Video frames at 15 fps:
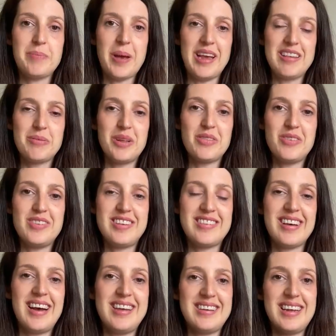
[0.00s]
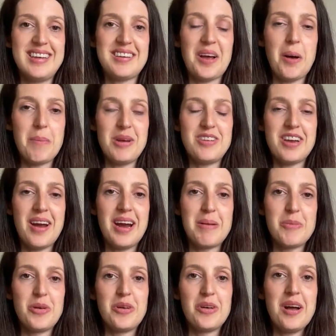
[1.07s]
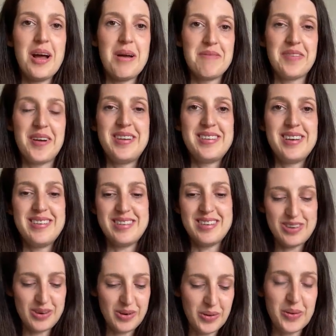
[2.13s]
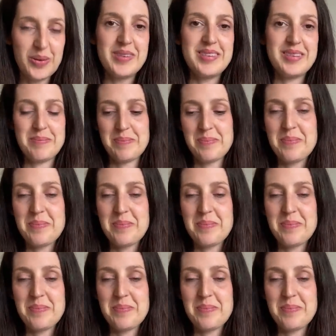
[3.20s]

space. Once we've decided, I'll be sharing more um, photos in due course.